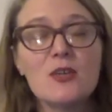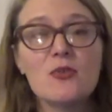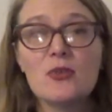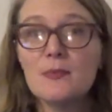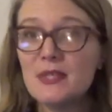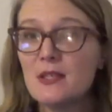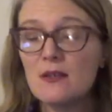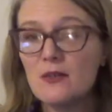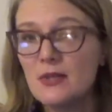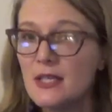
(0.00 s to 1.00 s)
Grown-ups as
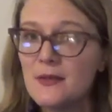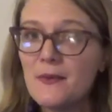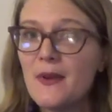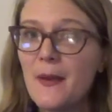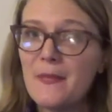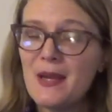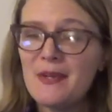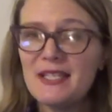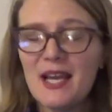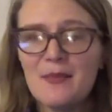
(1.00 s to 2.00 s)
always, at
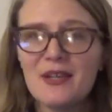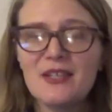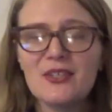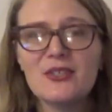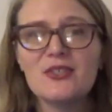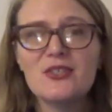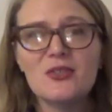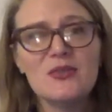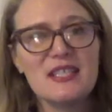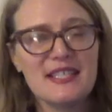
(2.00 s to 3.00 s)
baby time I encourage
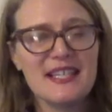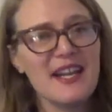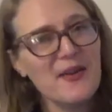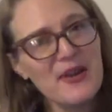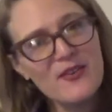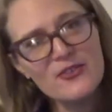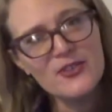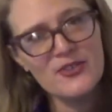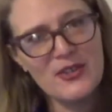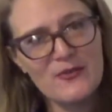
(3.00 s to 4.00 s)
you to sit however
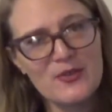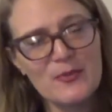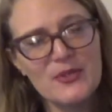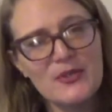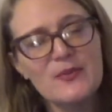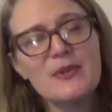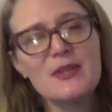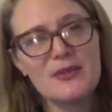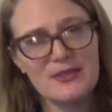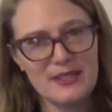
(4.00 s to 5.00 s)
you're comfortable
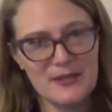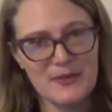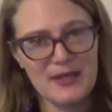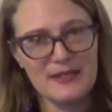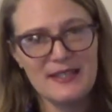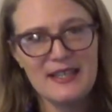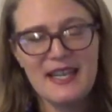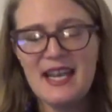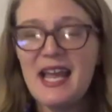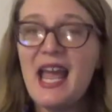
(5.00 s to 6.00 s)
with your little one.
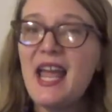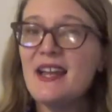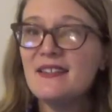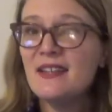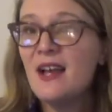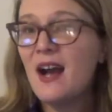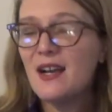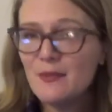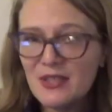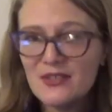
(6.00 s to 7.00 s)
And
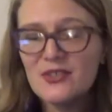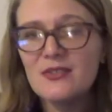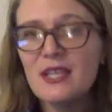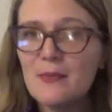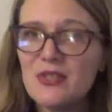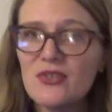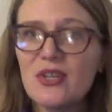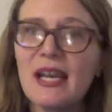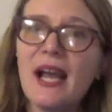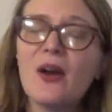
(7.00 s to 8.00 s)
I'm here to
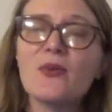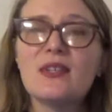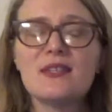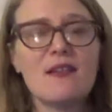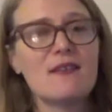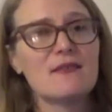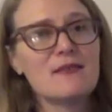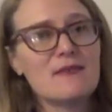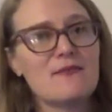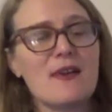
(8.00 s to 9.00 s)
demonstrate how these
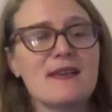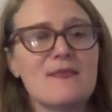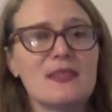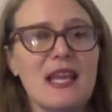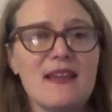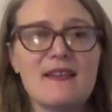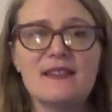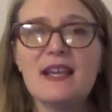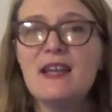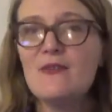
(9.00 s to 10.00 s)
songs, rhymes,
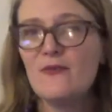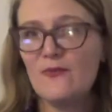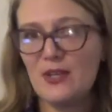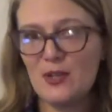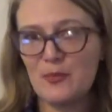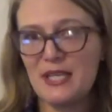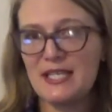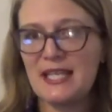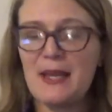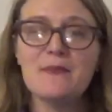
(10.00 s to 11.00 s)
and finger
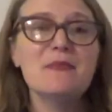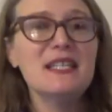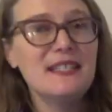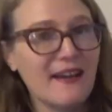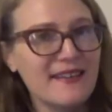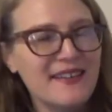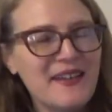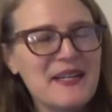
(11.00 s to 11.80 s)
plays can be done,